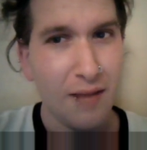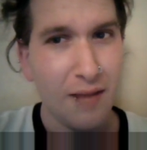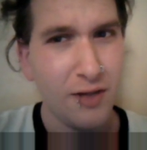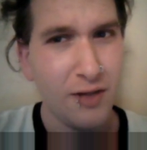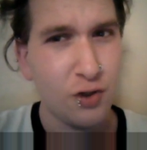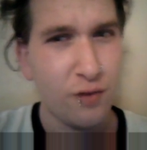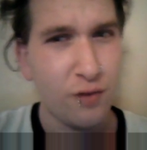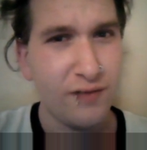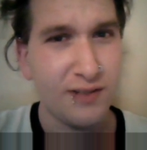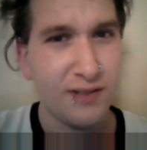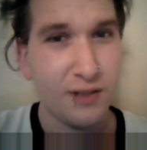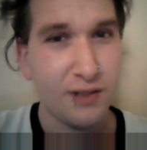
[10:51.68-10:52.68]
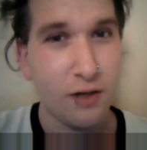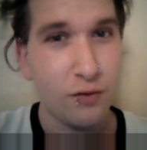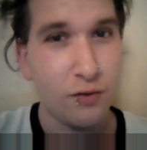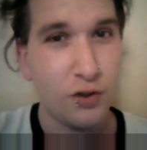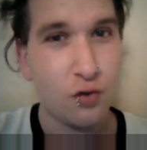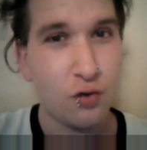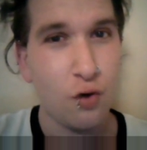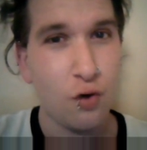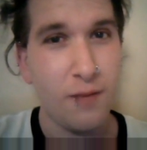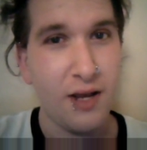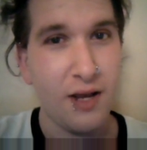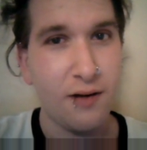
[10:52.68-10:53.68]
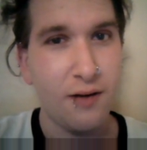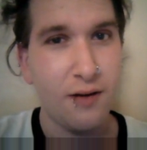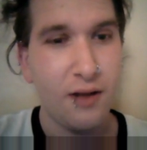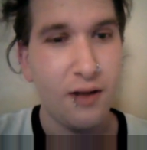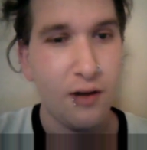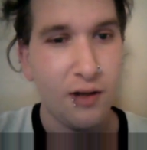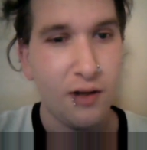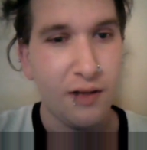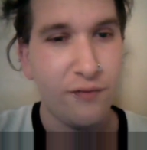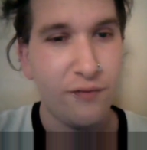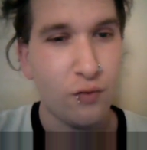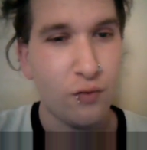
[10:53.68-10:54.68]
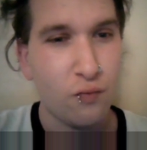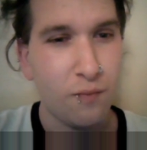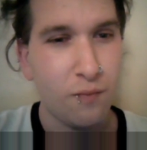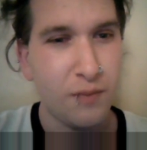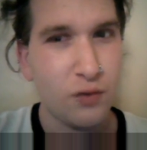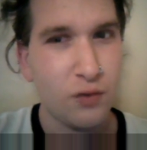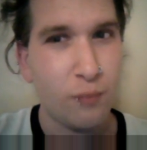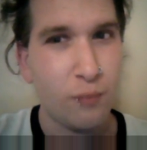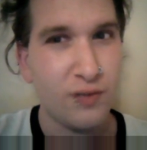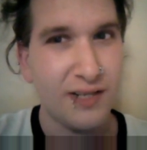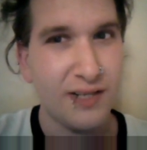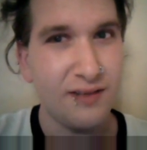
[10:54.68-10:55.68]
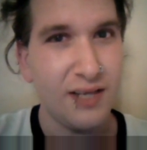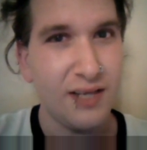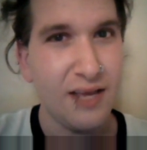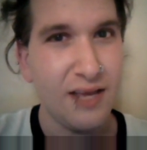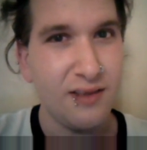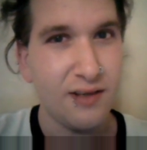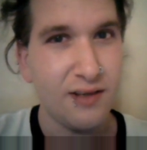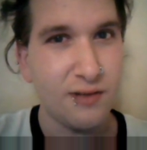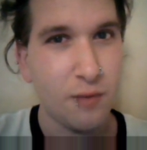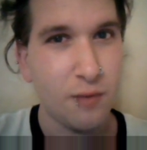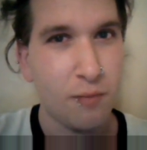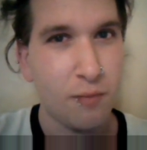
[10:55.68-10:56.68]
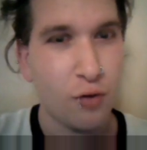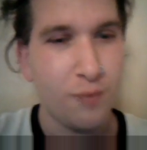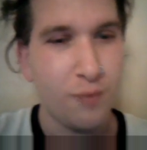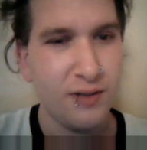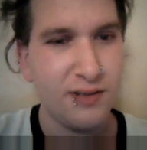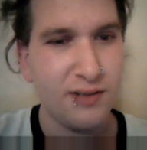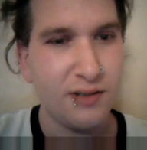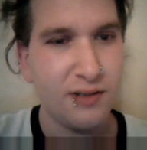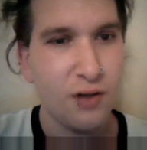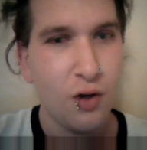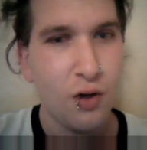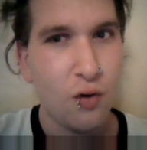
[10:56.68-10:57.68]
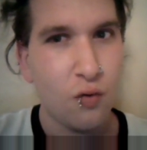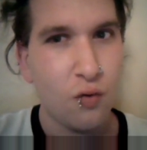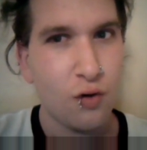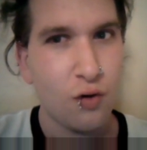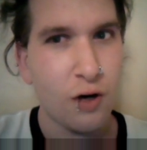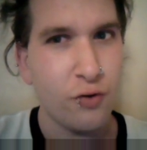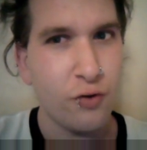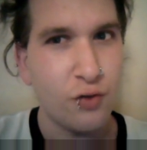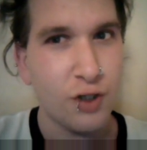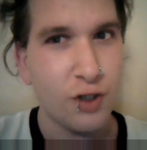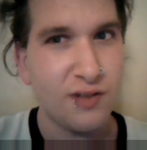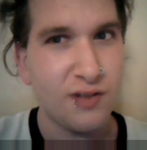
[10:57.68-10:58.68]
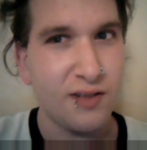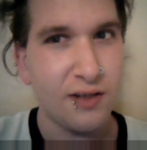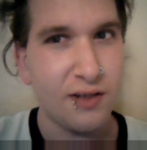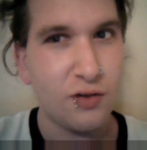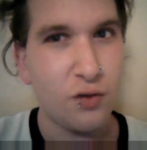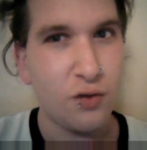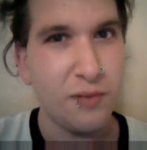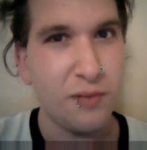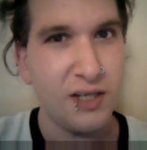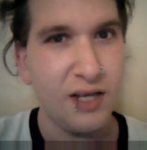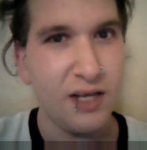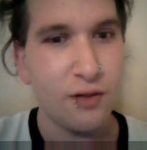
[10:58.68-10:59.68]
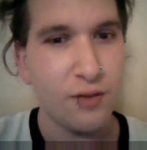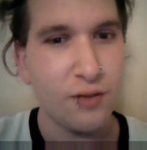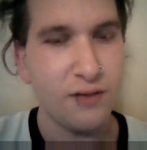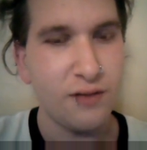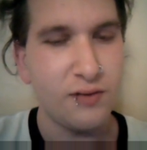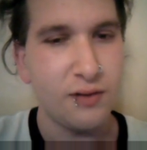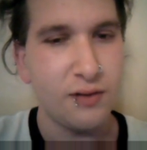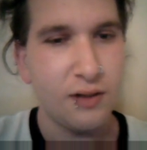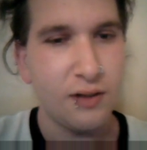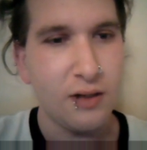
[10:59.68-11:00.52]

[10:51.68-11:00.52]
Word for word: I'm not sure if this is another straw man, if you're misrepresenting atheism on purpose, or are you just extremely ignorant?